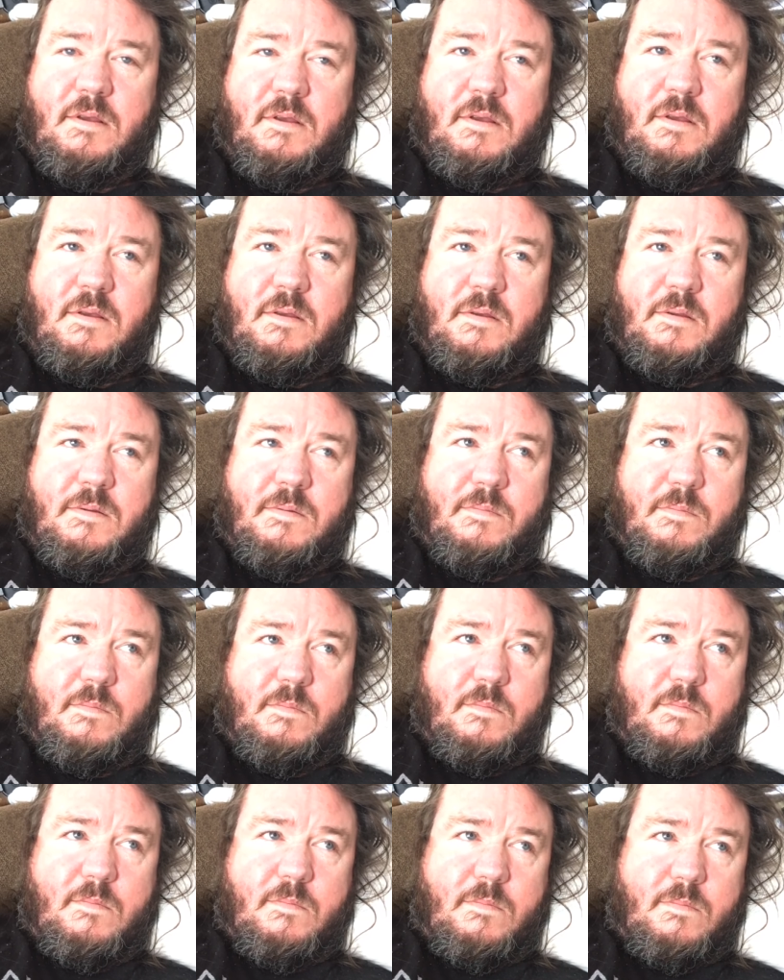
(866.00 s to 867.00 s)

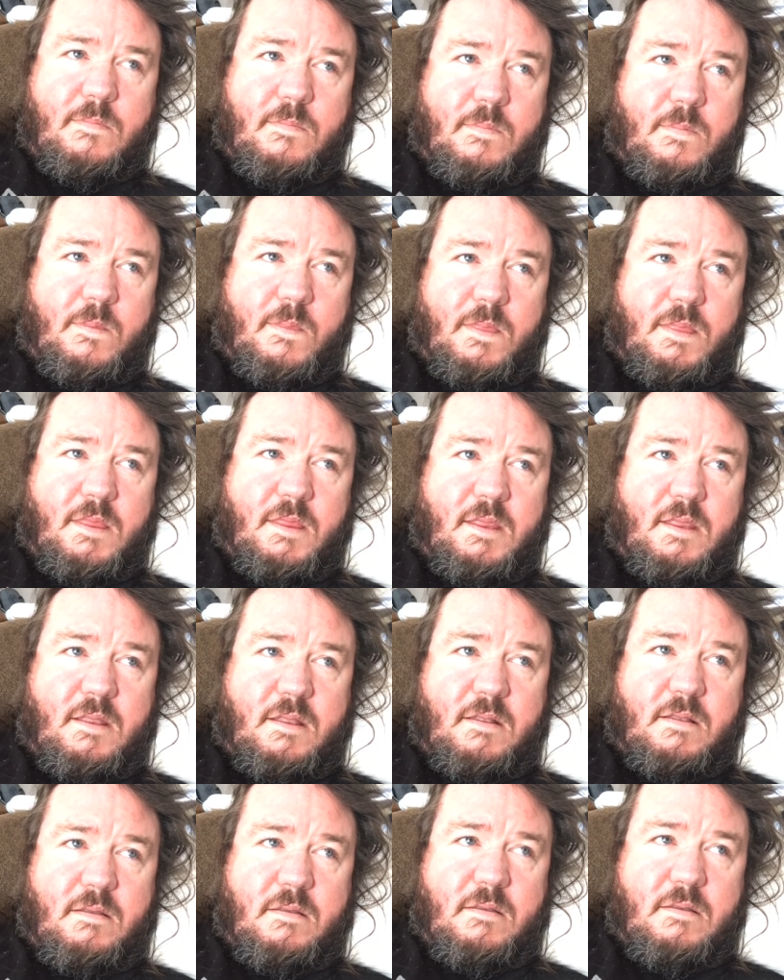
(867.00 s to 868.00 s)

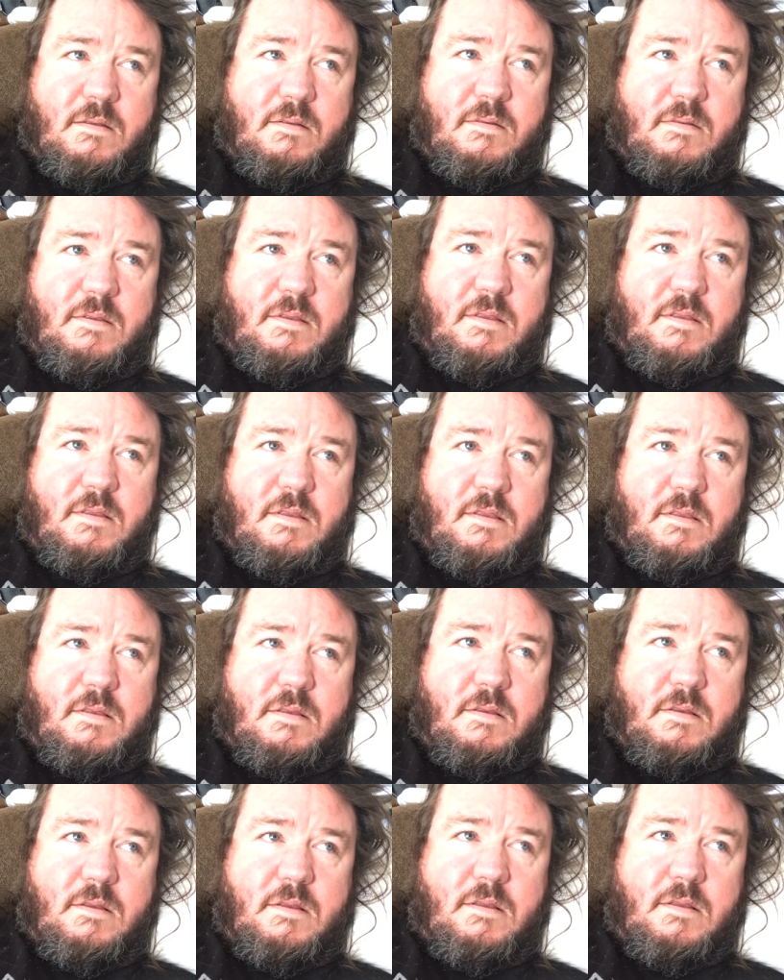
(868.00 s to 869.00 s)

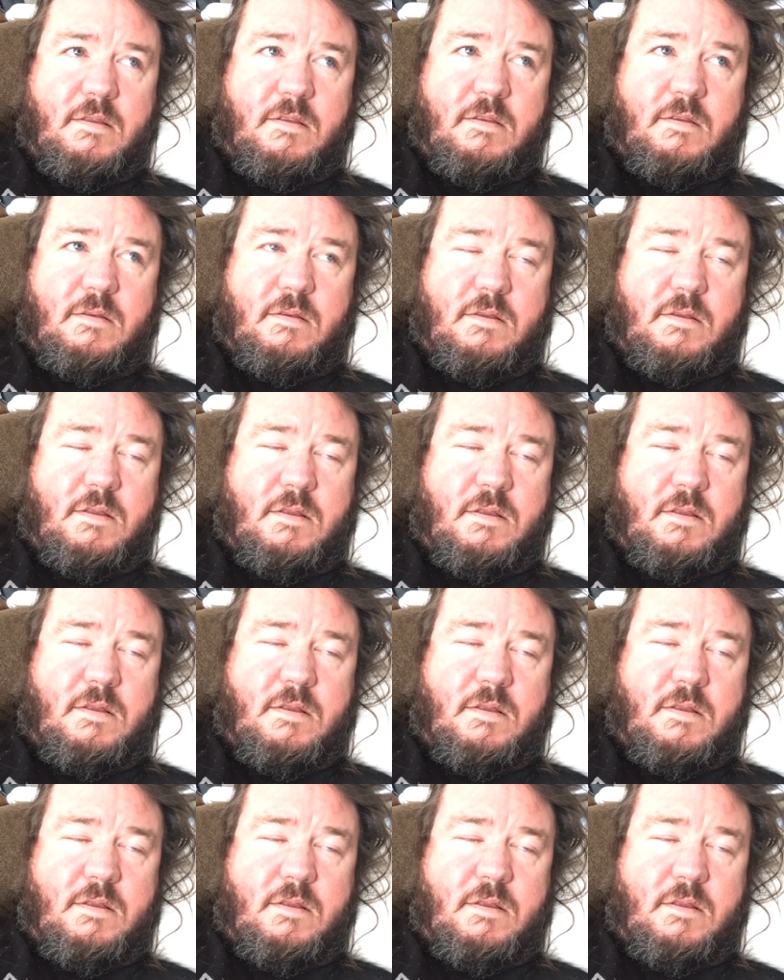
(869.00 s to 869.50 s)
(silence)